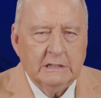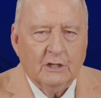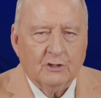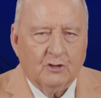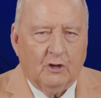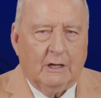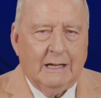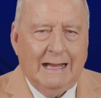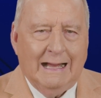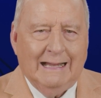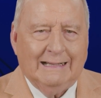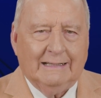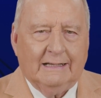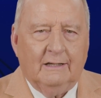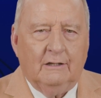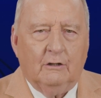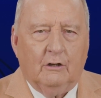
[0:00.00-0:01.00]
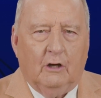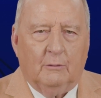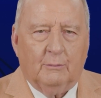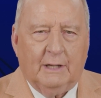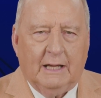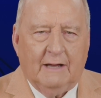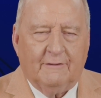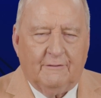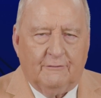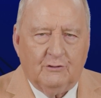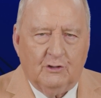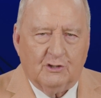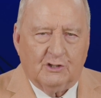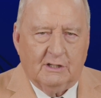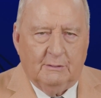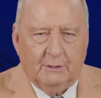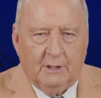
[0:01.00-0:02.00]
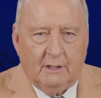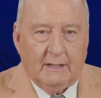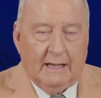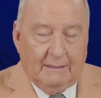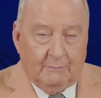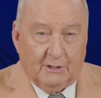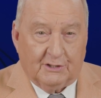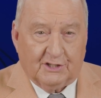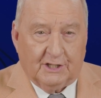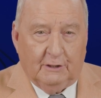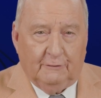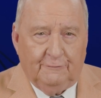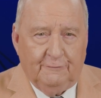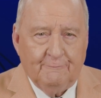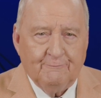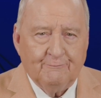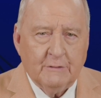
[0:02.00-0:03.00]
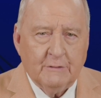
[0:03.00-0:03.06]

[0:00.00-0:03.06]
John Hartigan on behalf of News Limited, and myself.